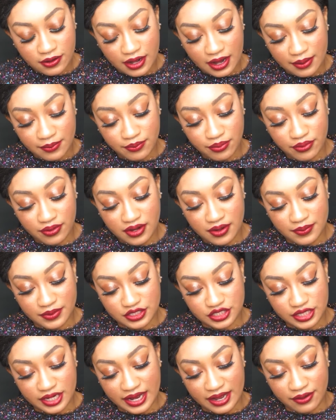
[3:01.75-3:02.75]
I'm pretty
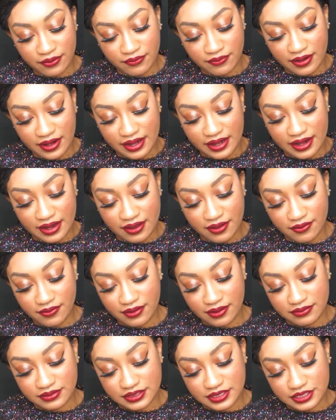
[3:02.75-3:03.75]
much out right now.
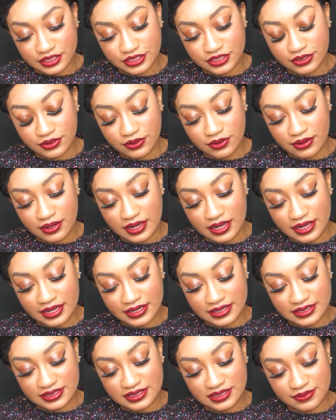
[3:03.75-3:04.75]
I was going to show you
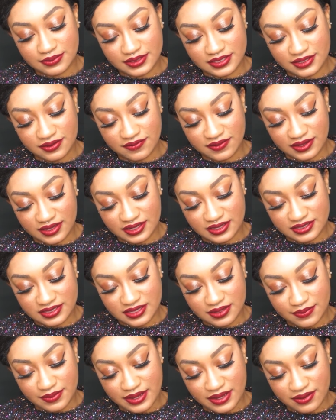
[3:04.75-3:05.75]
guys. Let me see if I can get
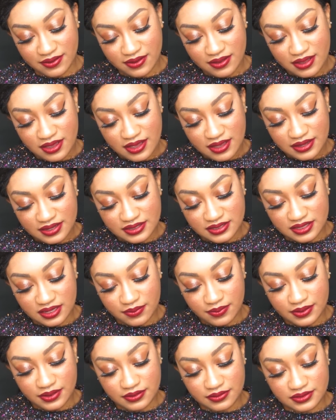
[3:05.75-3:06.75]
some out, because
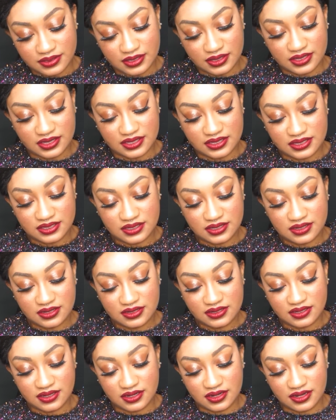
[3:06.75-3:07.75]
I've been using this
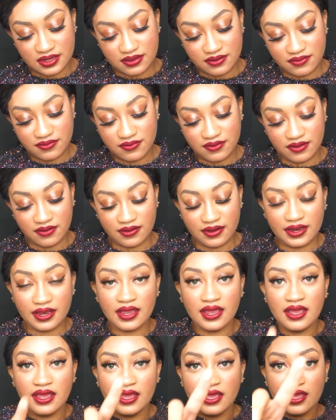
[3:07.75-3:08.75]
to death. Alright.
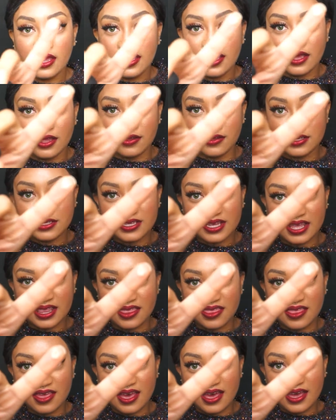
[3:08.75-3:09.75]
It looks
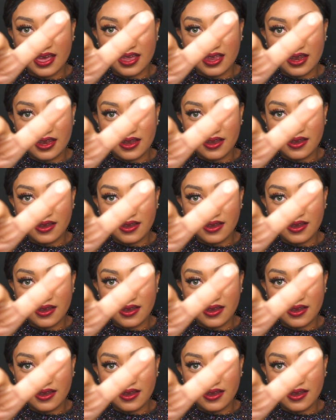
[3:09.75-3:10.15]
like that.